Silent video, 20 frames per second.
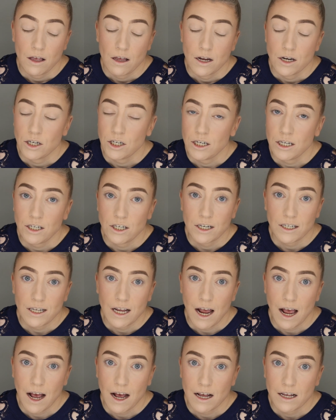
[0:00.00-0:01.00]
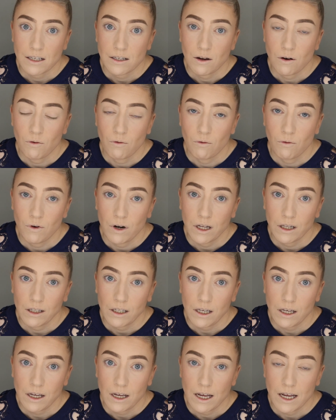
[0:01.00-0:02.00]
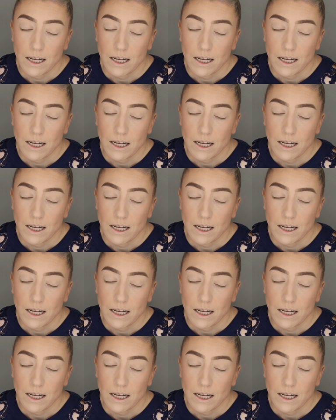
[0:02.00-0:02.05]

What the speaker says: she just has a really